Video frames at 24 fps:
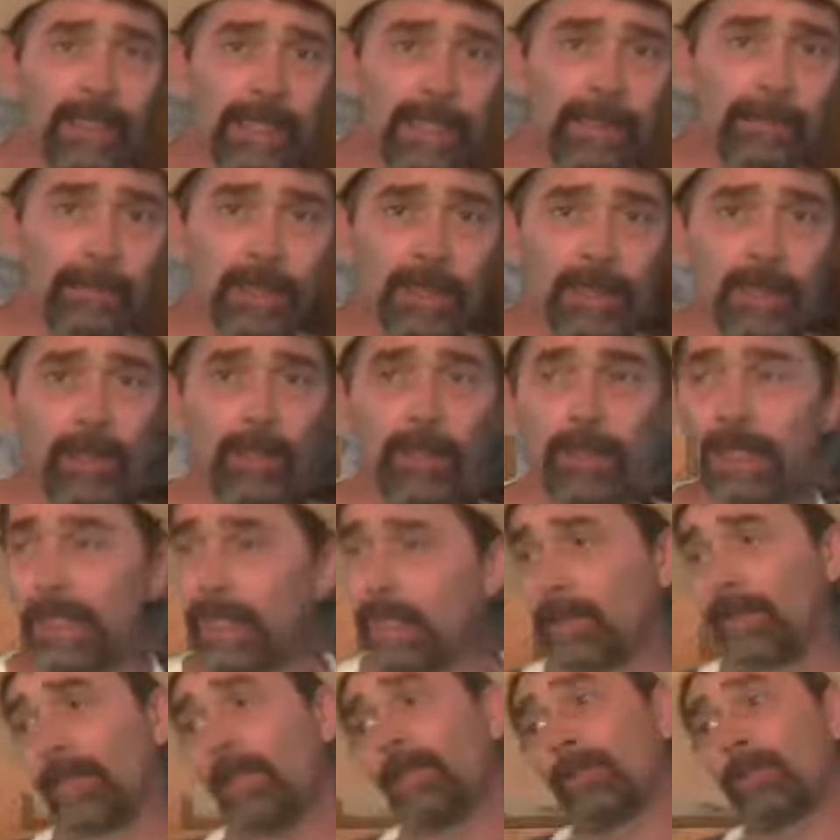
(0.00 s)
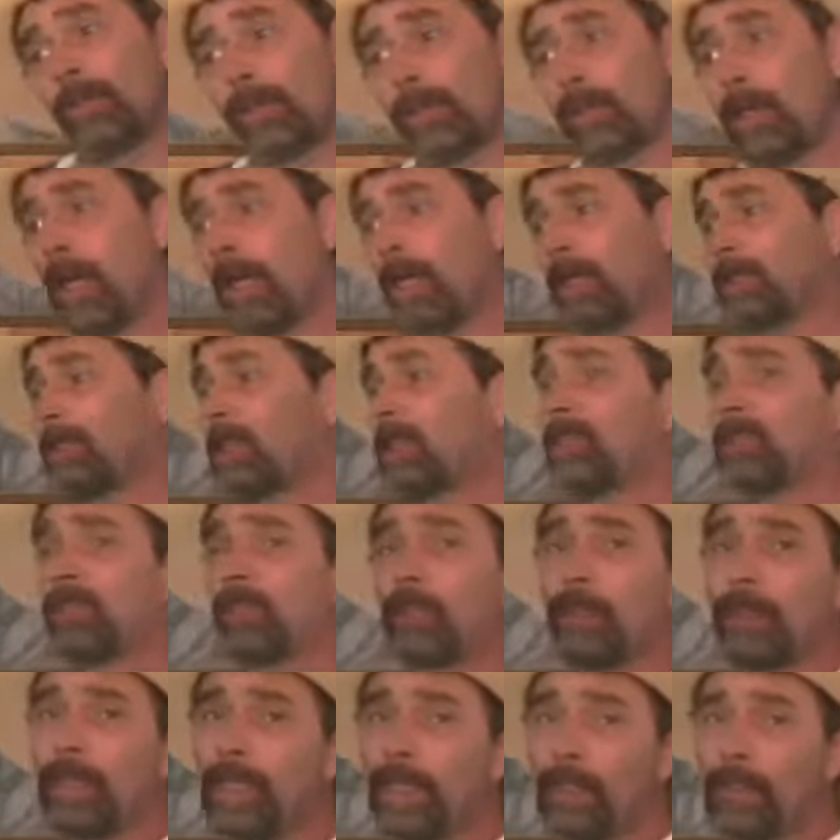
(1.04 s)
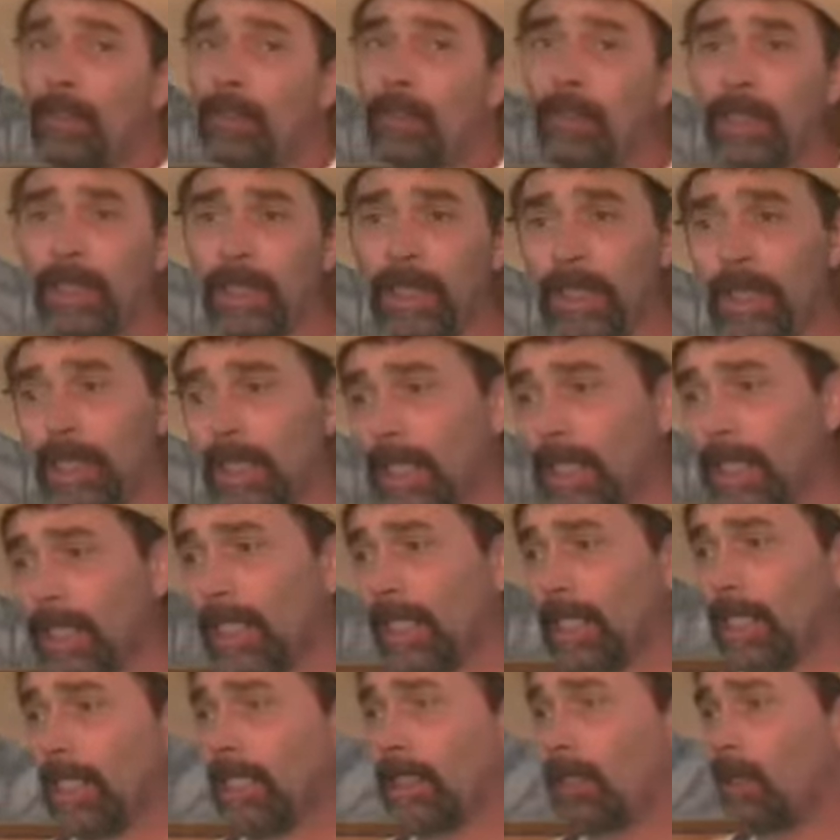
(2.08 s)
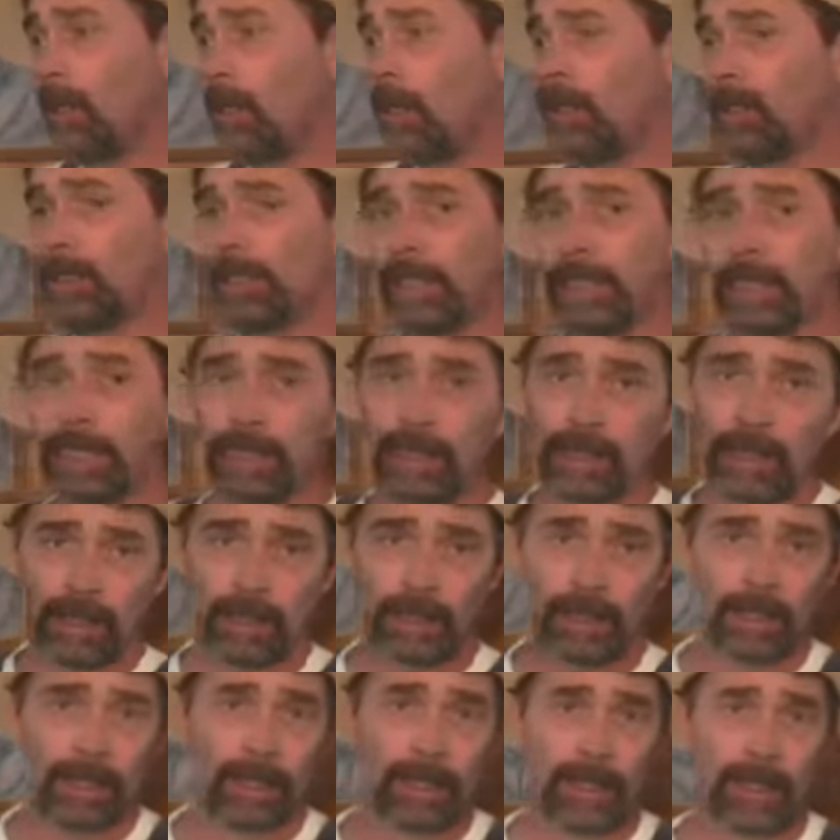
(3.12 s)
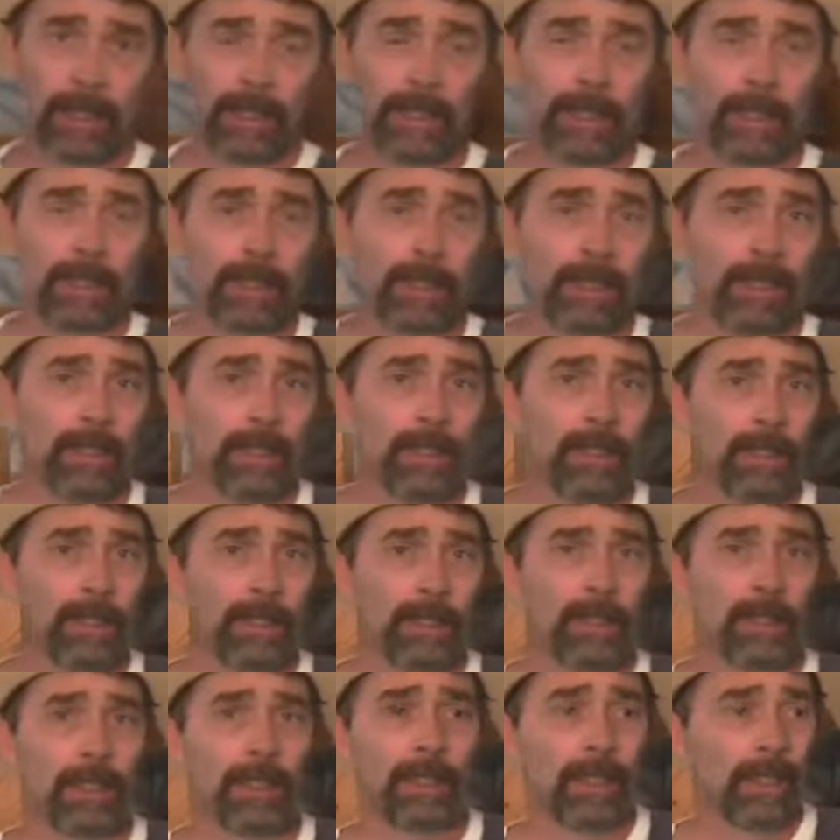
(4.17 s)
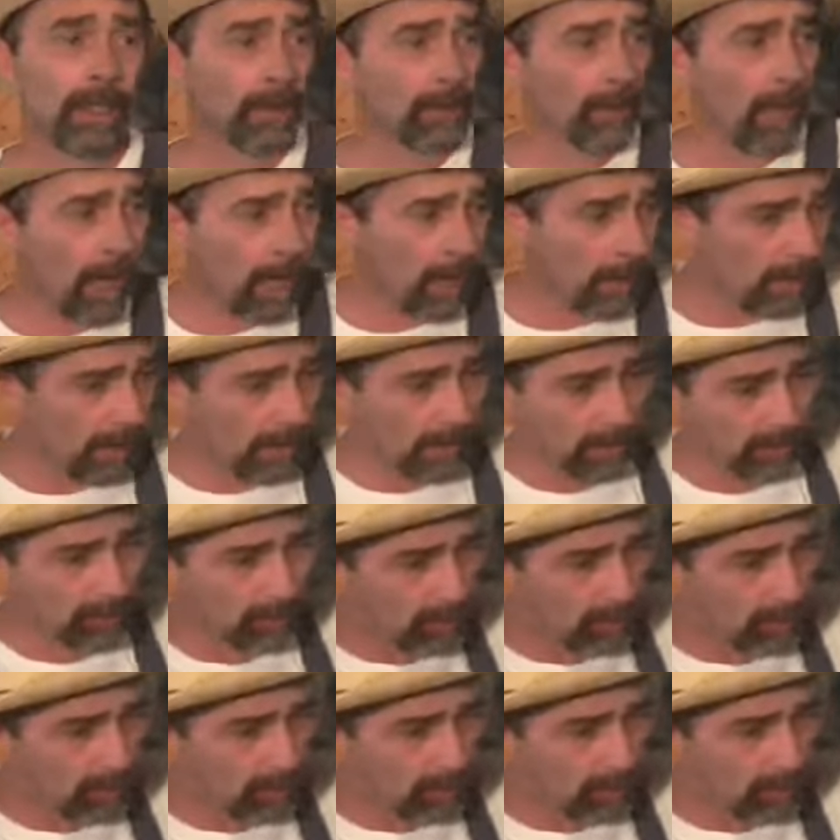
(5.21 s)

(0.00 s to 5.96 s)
deemed us holy, he's also called us to be holy. And holiness is all